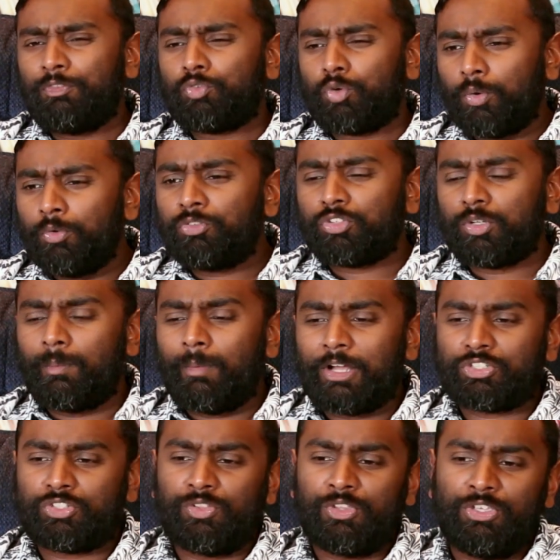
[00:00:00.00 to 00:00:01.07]
they've grown so
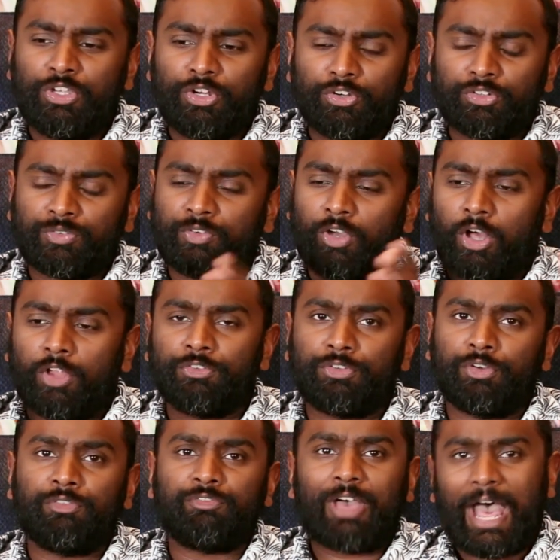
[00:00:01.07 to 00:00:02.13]
much, and the years have gone
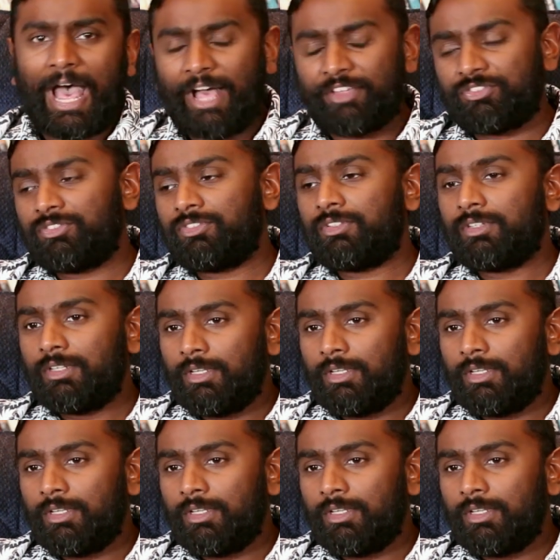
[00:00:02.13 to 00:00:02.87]
so fast.